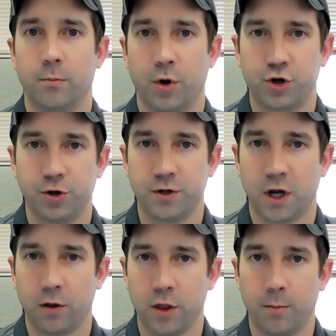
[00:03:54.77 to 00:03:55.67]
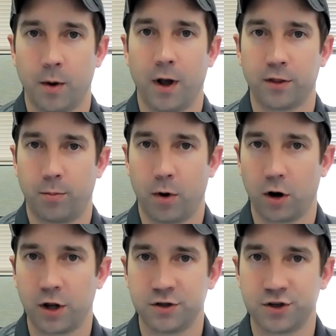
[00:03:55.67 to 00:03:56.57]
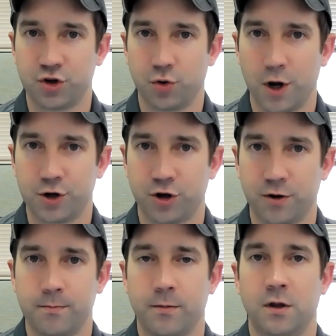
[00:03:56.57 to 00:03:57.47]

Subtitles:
Make sure you tell them about the parking situation,